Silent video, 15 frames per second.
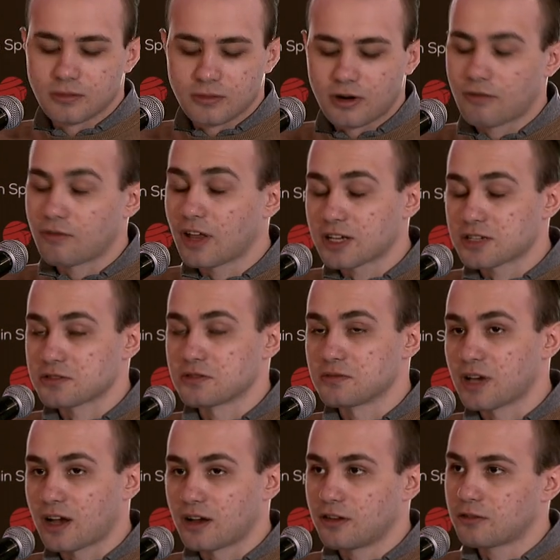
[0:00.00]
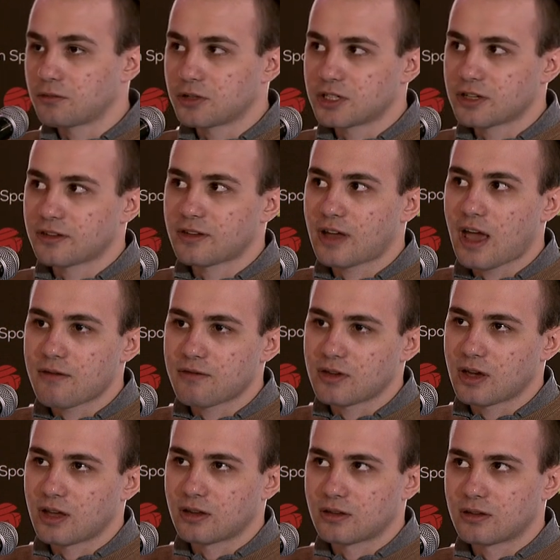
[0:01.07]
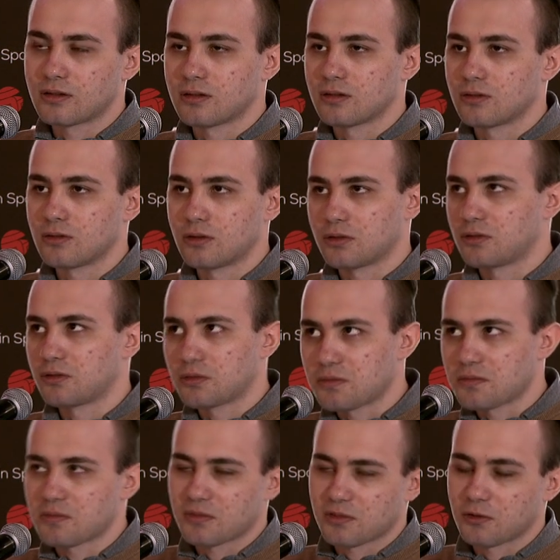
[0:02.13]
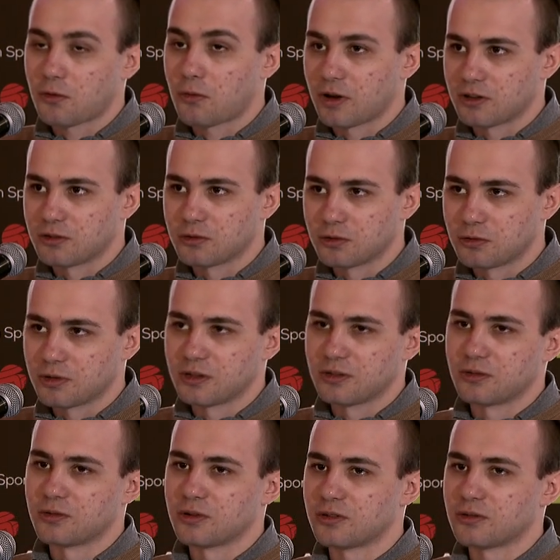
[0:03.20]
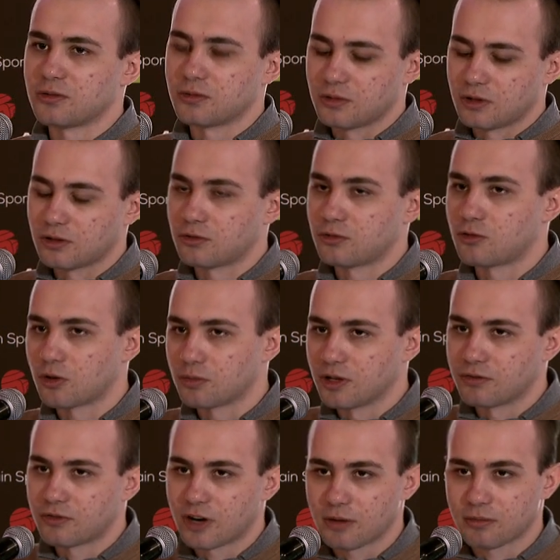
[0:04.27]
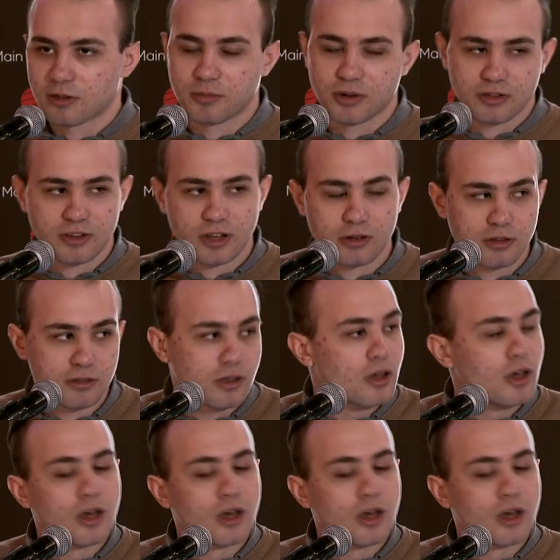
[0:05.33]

reflection mechanism, which is heavy and not so quite good when you want to not drop the frames per second.